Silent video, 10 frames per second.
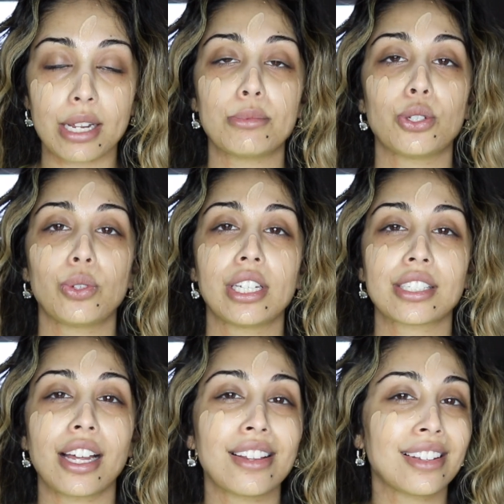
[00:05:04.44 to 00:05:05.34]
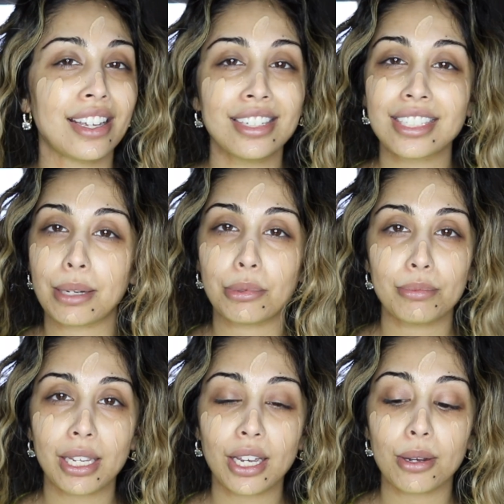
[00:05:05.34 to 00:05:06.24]
I'm doing a light type of
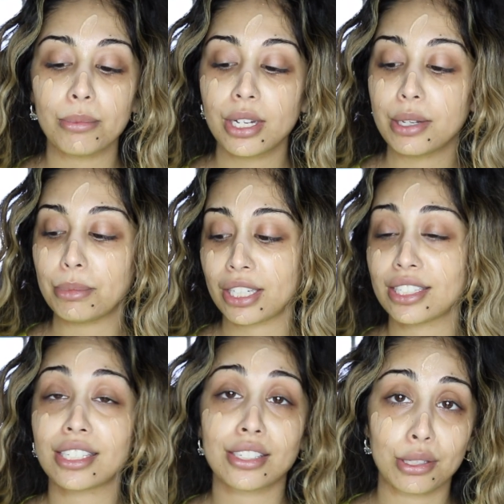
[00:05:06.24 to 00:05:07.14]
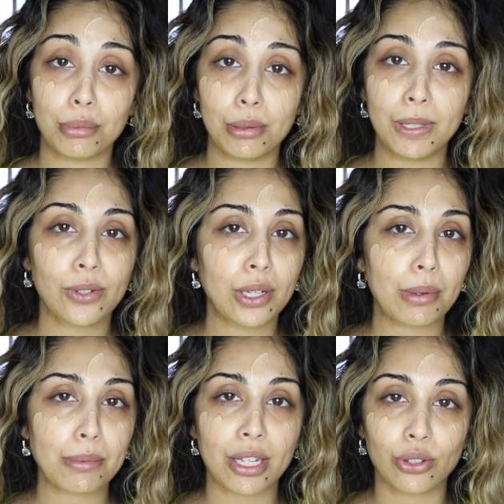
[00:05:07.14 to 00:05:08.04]
makeup. Because this is a BB cream,
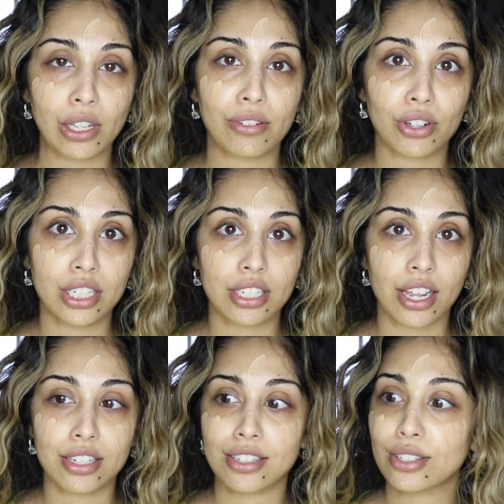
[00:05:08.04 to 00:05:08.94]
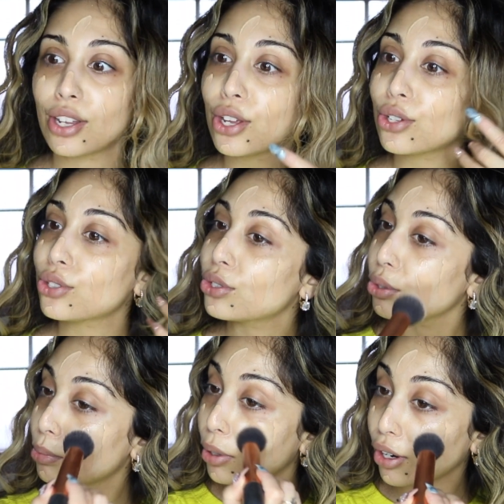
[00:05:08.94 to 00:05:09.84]
I'm not looking for intense,
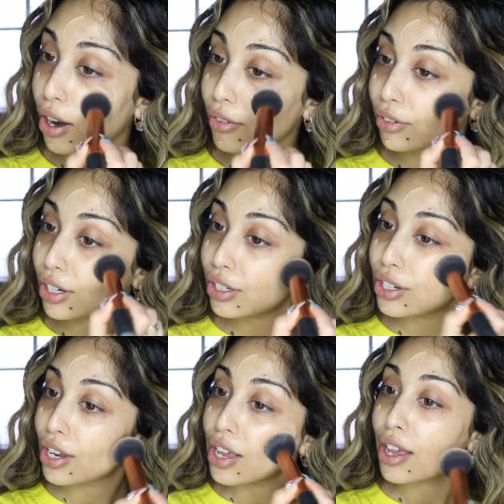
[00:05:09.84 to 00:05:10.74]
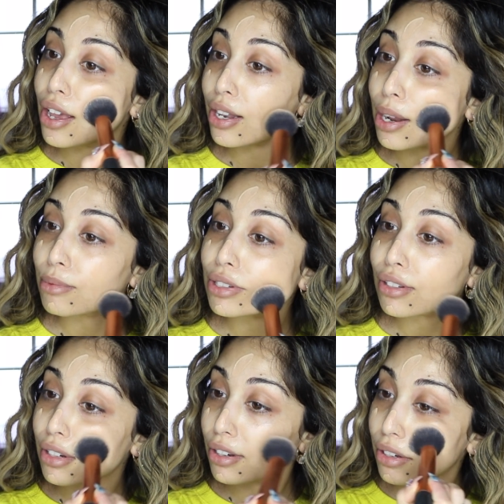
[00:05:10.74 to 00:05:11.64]
super coverage. And I'm just
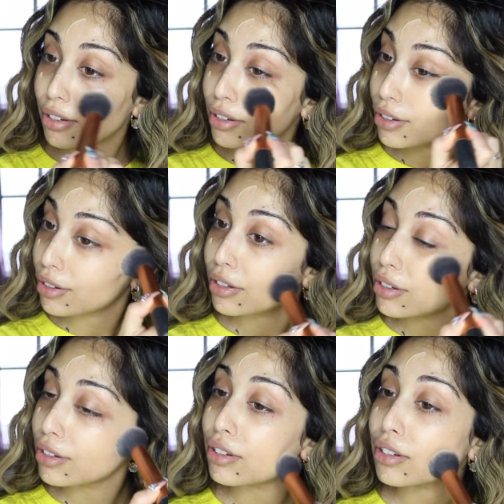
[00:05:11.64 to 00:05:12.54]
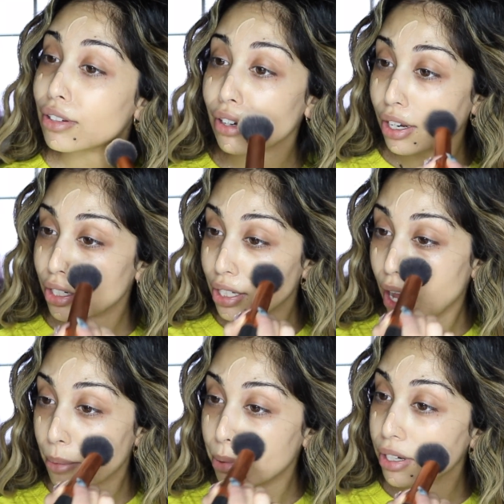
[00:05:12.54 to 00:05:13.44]
going to kind of
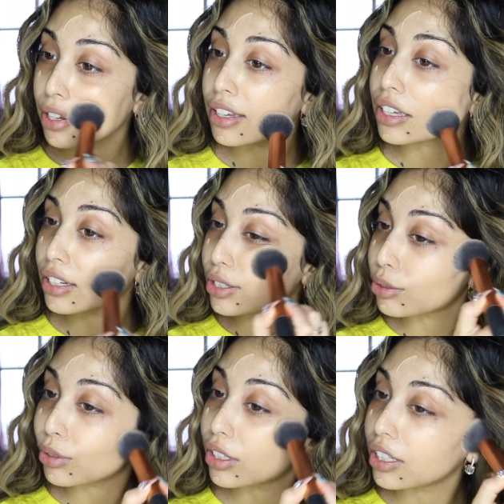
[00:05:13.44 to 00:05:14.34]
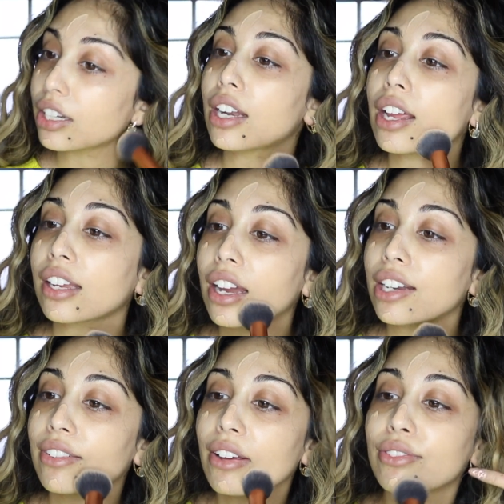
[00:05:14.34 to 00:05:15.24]
tap it in and swirl it in. I kind
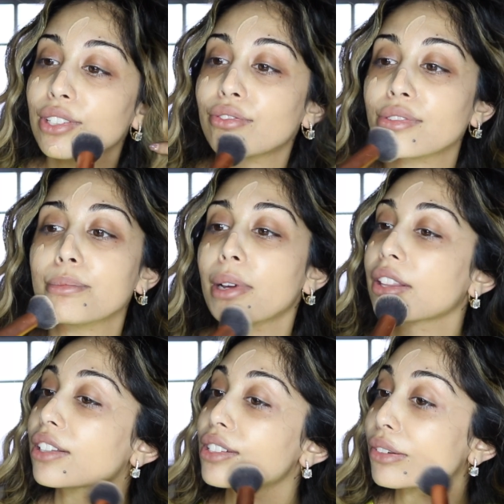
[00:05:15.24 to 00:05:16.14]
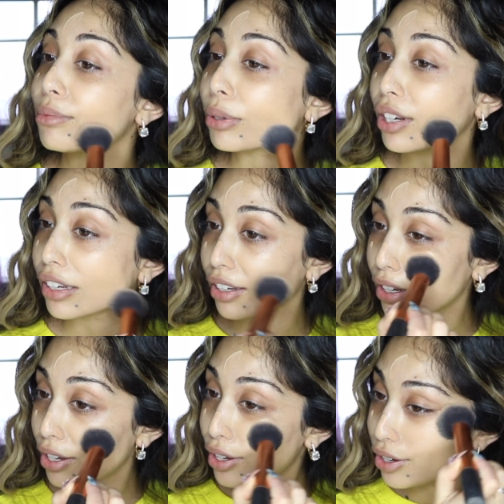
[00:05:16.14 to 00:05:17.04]
of have different methods of putting,
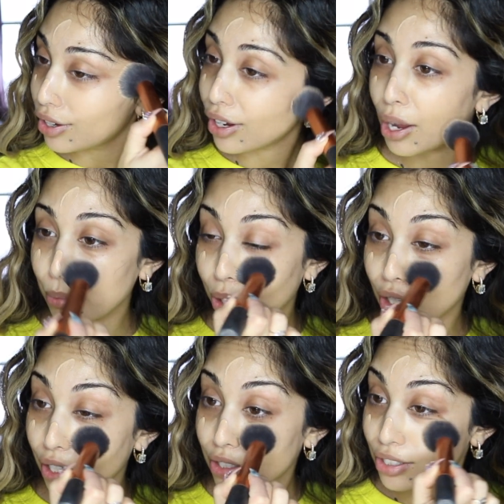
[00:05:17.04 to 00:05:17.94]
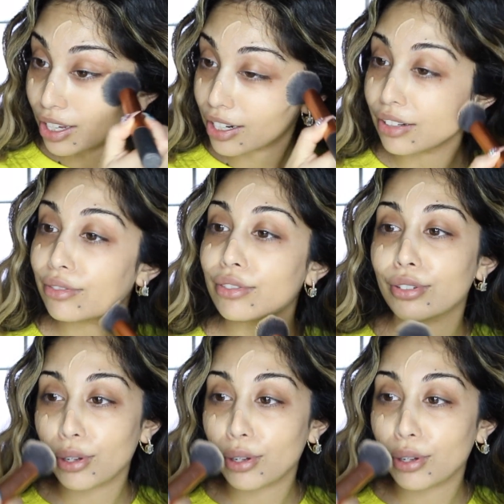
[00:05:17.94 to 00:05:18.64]
I'm weird, I just kind of